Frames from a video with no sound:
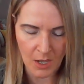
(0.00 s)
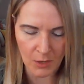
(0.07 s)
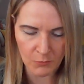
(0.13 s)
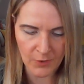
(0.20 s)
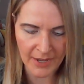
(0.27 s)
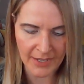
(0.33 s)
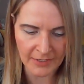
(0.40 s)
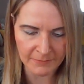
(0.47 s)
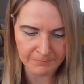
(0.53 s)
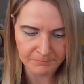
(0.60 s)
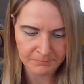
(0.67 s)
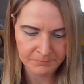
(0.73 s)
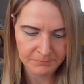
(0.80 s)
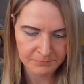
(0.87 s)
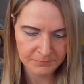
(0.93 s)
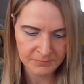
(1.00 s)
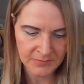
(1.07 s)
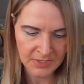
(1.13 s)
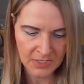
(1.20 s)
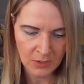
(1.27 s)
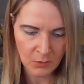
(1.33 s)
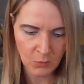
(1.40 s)
All right.
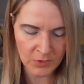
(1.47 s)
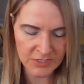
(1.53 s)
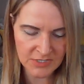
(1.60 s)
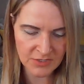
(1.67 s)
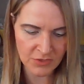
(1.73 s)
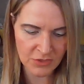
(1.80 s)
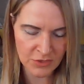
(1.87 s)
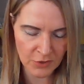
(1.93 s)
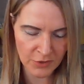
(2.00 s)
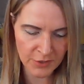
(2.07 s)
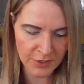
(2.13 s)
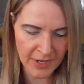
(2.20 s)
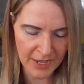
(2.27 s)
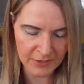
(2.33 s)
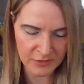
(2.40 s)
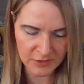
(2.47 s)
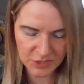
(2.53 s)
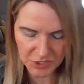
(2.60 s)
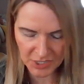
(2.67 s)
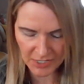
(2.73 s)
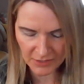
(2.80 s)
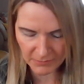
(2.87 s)
What is the third
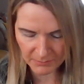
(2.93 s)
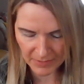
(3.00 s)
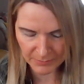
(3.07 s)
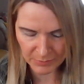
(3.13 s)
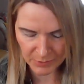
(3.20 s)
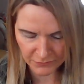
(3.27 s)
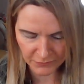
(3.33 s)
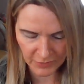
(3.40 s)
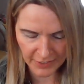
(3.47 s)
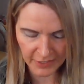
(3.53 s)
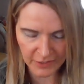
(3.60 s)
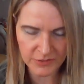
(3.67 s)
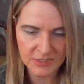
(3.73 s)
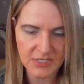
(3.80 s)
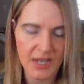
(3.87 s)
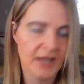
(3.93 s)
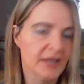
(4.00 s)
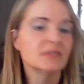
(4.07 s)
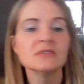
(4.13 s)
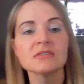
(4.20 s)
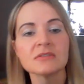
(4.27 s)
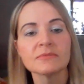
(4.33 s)
energy, my beautiful air
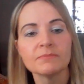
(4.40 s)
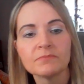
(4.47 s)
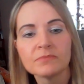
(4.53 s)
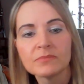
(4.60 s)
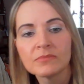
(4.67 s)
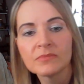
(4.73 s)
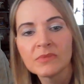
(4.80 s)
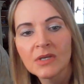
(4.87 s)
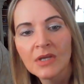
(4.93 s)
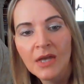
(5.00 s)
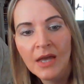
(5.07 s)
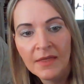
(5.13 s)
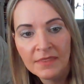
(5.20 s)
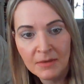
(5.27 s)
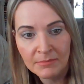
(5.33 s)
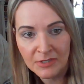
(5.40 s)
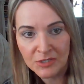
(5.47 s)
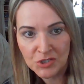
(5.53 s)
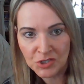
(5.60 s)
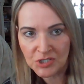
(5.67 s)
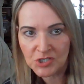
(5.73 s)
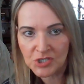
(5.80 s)
signs? The
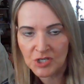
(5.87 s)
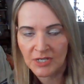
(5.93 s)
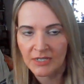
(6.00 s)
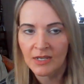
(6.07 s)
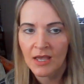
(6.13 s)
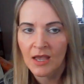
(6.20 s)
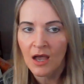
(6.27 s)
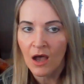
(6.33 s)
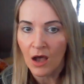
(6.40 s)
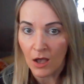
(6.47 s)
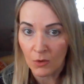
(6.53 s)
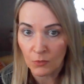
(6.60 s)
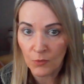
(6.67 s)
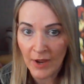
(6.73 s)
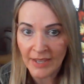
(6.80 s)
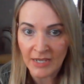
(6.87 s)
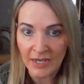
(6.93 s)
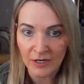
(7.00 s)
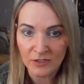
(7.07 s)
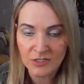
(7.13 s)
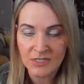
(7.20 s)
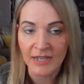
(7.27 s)
magician. All right,
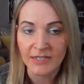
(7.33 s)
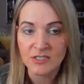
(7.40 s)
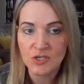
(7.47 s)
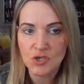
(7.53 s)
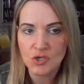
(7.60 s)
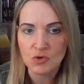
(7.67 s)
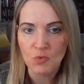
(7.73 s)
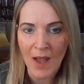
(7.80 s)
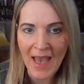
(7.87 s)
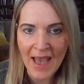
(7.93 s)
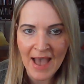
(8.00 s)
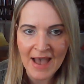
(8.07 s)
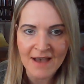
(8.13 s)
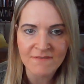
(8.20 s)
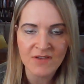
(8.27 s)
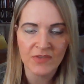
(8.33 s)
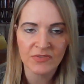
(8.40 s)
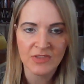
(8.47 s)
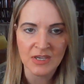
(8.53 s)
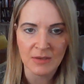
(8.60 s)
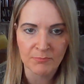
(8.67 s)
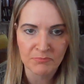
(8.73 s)
air signs, you have
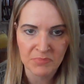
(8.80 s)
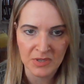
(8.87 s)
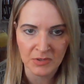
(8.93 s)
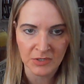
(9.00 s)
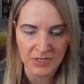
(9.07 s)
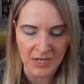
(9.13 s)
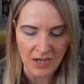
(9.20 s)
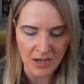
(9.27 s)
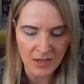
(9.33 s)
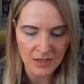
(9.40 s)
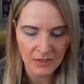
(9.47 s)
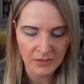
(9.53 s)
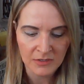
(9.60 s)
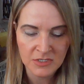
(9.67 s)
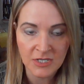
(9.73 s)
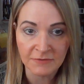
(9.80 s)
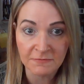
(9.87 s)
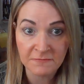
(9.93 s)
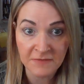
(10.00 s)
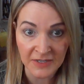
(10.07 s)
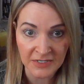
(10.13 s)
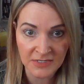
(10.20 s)
the ability to
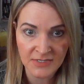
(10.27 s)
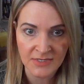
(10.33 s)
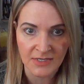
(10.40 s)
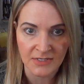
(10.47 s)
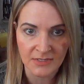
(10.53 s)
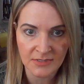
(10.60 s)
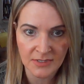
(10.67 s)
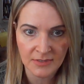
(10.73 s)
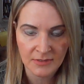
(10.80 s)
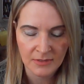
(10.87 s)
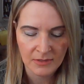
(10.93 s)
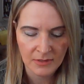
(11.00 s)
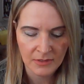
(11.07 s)
fix this.